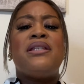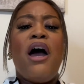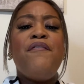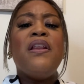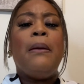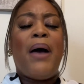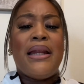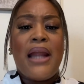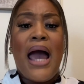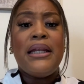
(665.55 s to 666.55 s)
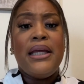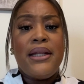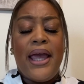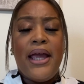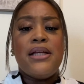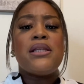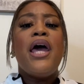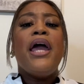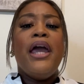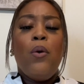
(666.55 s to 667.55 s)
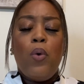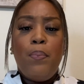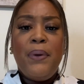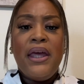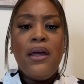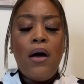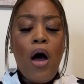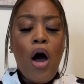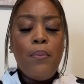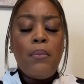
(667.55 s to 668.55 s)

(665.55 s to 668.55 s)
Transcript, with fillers: definitely by 90 days it will be um,